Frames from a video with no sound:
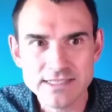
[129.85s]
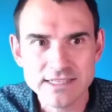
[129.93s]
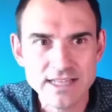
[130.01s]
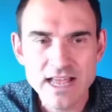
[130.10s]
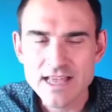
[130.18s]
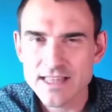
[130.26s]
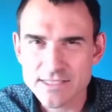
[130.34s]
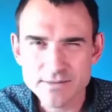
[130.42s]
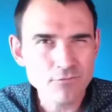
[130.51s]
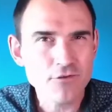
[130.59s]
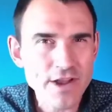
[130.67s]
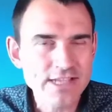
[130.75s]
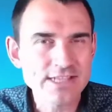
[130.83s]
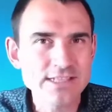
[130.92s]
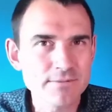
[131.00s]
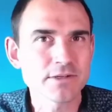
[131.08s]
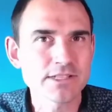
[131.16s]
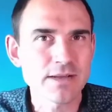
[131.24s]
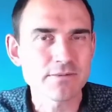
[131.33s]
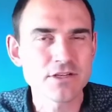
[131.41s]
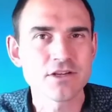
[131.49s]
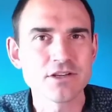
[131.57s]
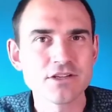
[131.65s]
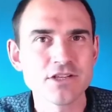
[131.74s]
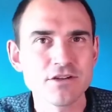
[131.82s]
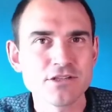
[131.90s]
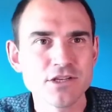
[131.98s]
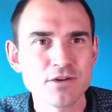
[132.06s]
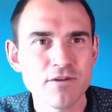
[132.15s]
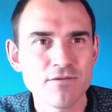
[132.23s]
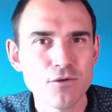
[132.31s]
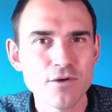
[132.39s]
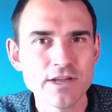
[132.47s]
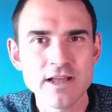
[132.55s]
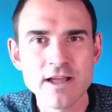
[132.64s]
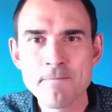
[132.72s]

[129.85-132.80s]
And there's some really simple steps you can do to avoid